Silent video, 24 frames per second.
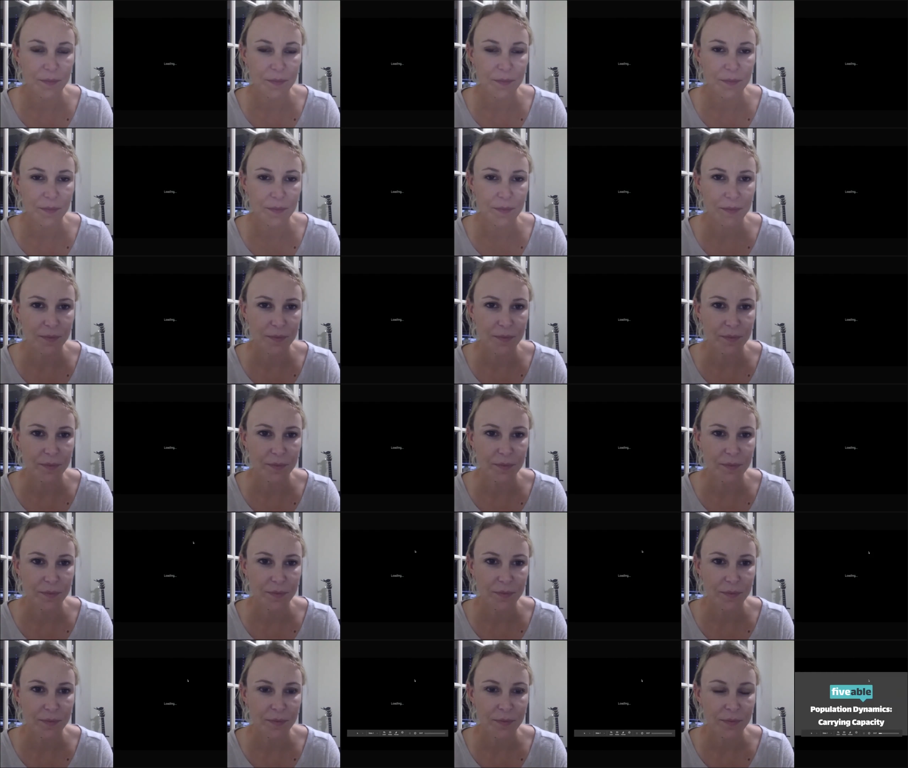
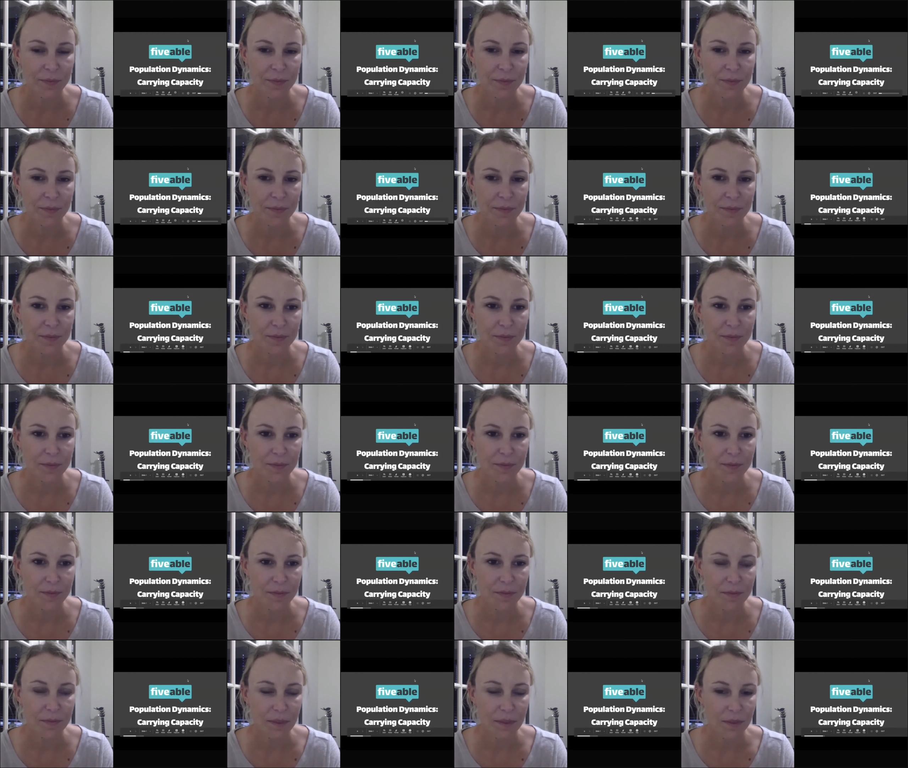No one is speaking in this clip.